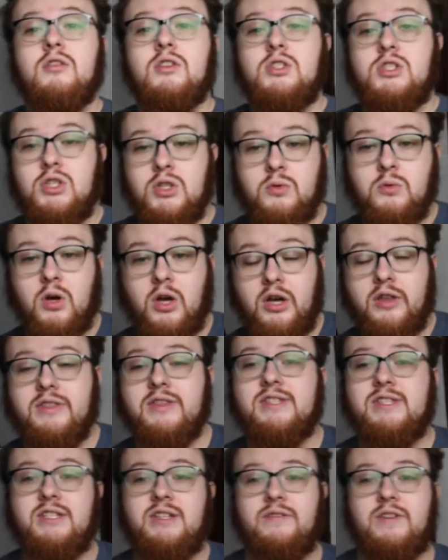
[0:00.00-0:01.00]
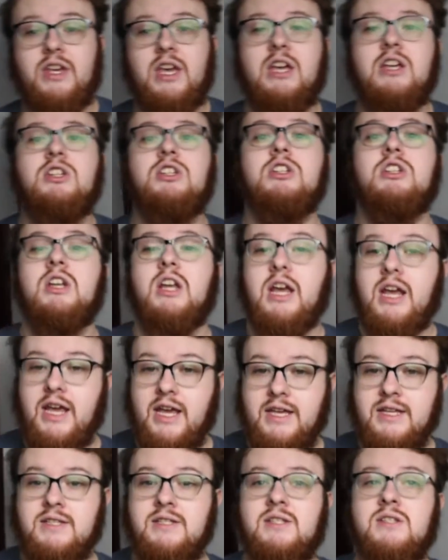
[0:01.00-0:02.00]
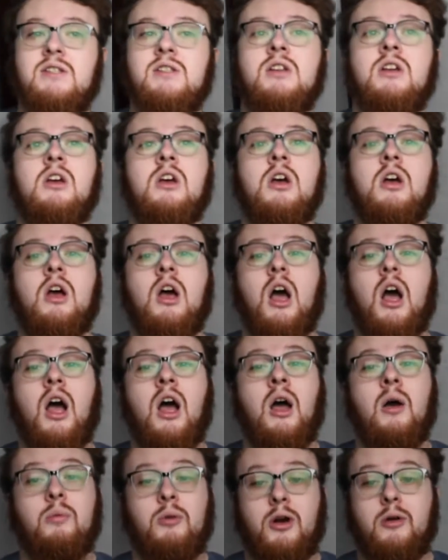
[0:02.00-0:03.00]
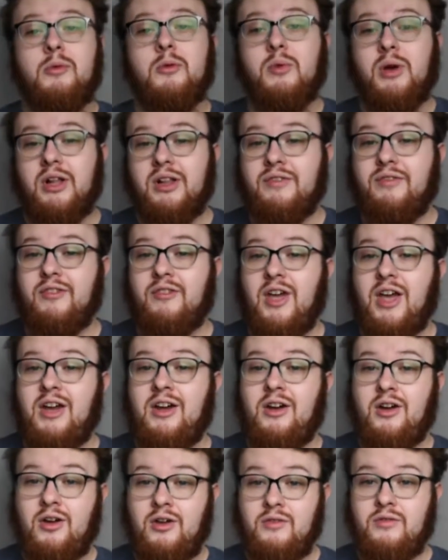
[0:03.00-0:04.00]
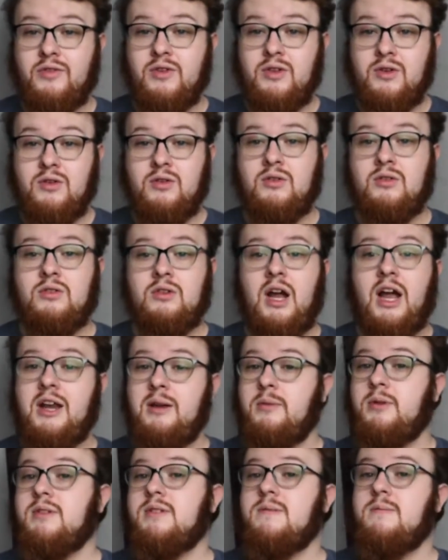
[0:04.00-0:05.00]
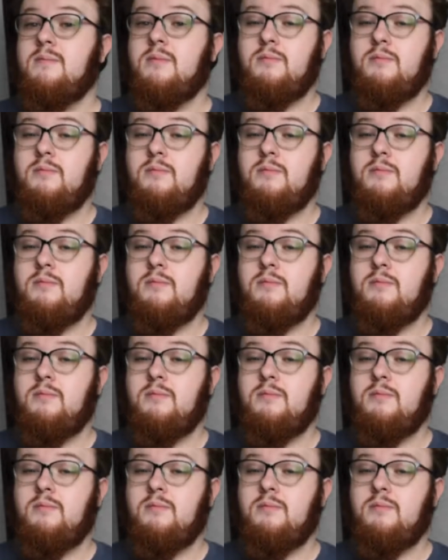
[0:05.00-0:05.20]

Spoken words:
to earn the certification is proper welfare of your animals,